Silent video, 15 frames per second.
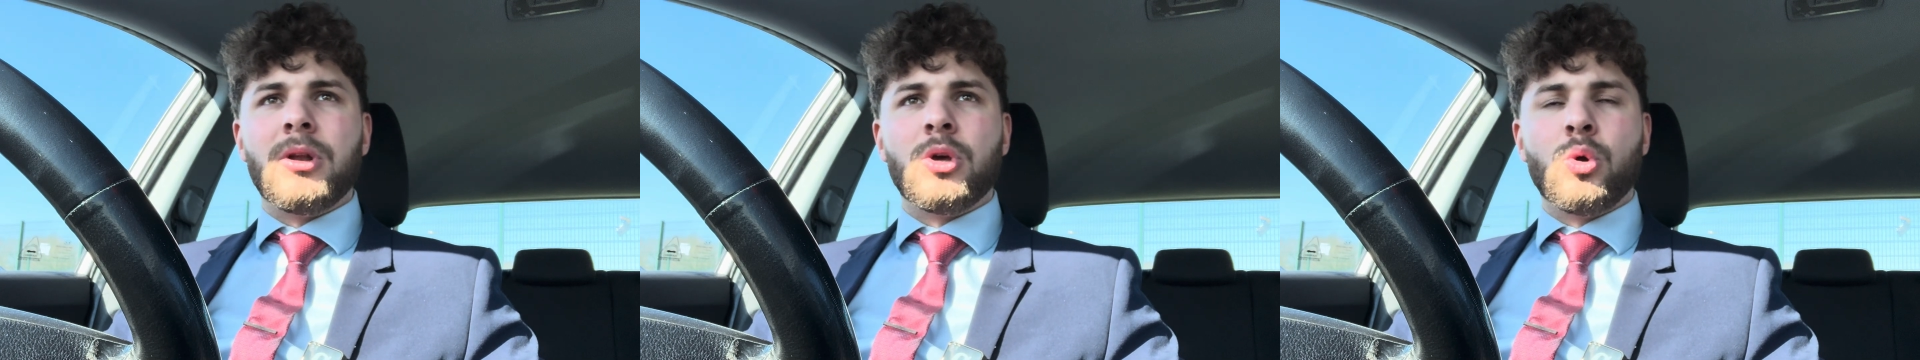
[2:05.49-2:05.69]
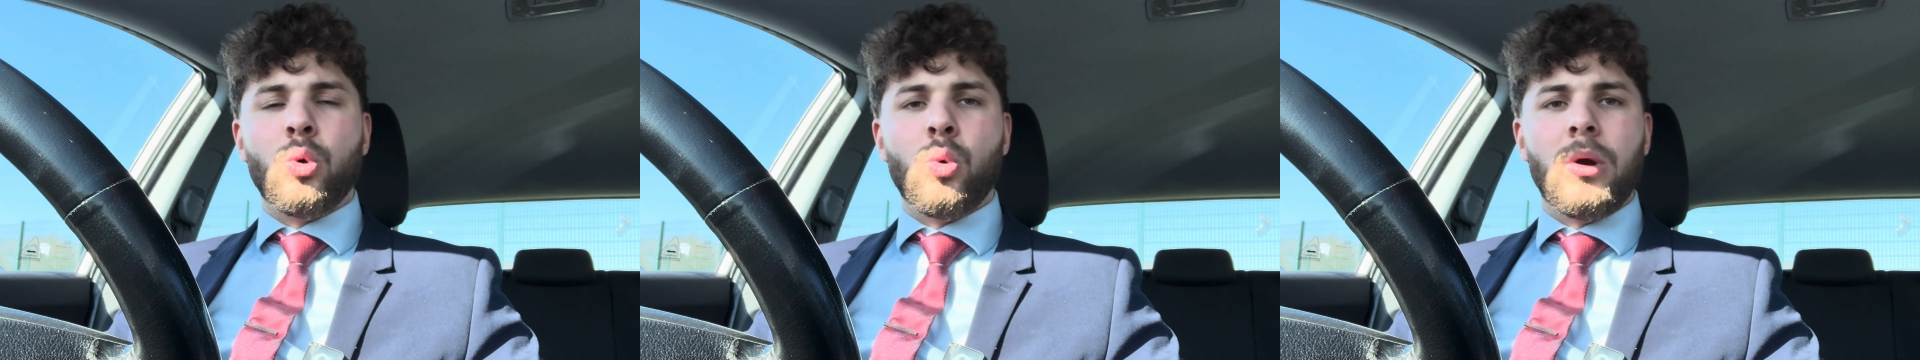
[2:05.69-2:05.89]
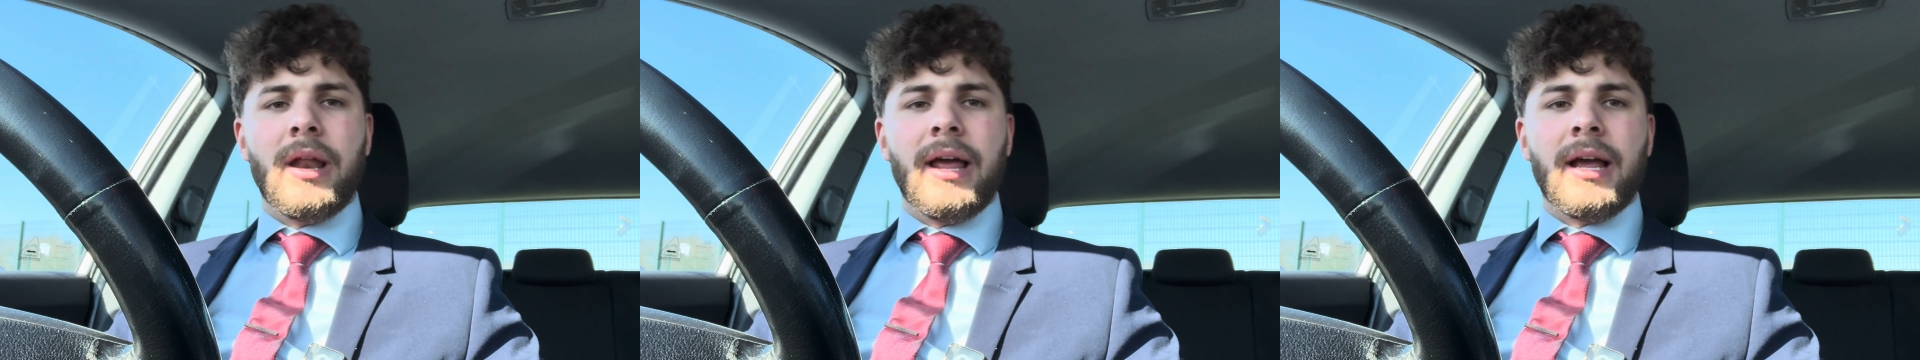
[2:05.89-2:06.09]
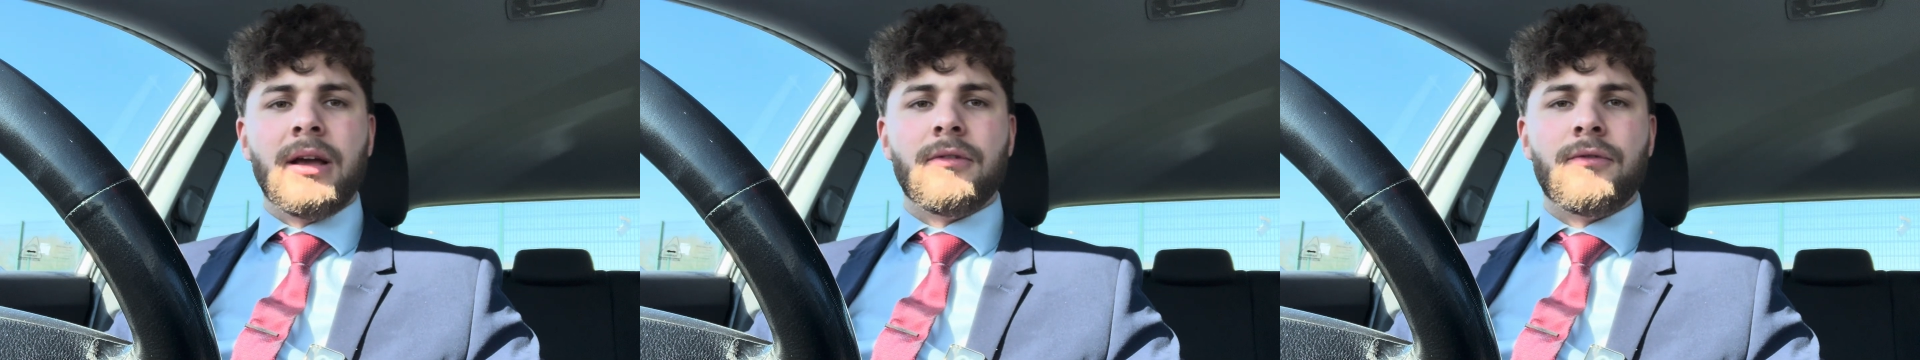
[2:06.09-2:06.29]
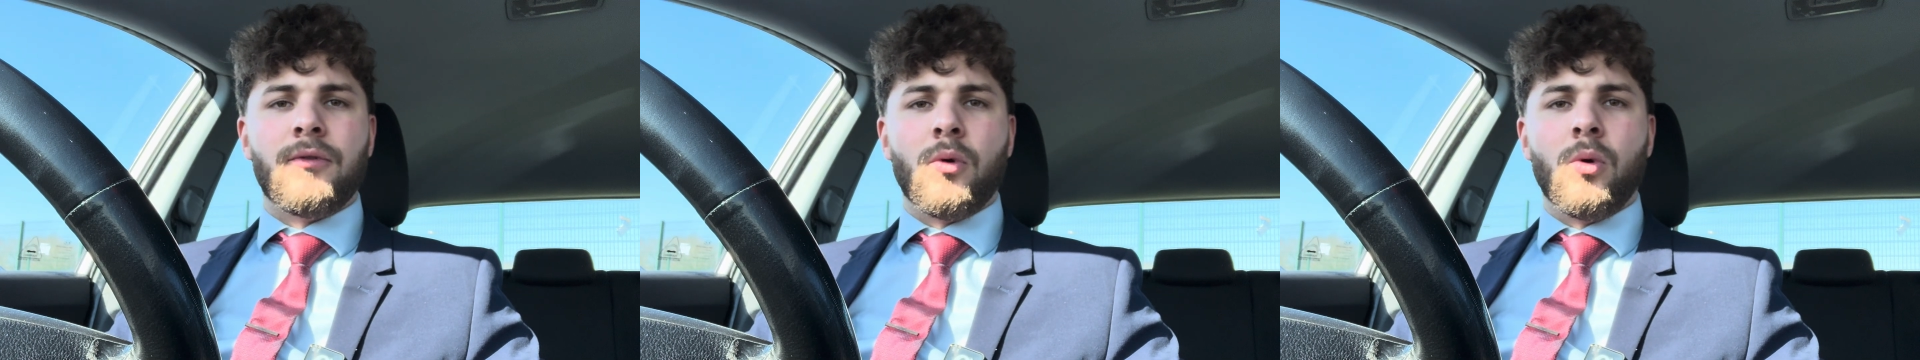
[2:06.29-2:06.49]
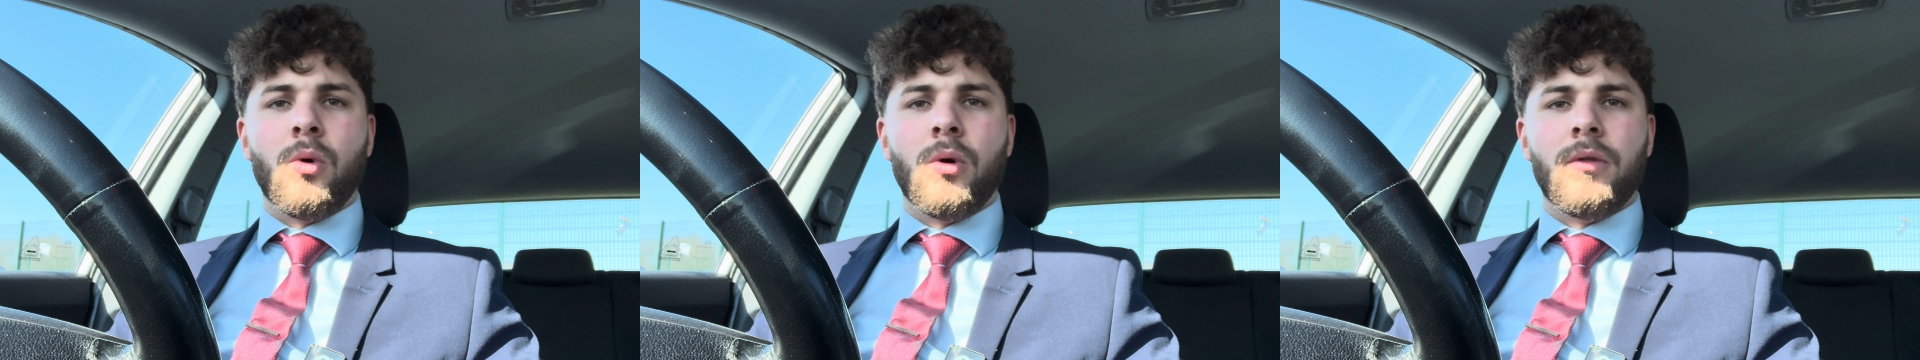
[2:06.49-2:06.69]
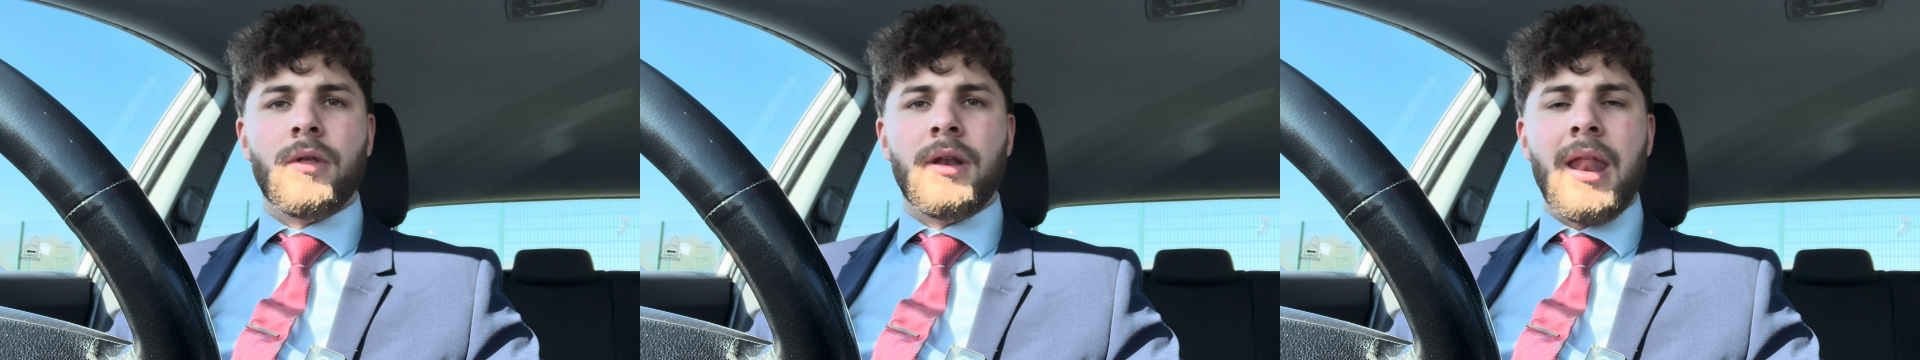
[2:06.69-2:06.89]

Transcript: are calling for the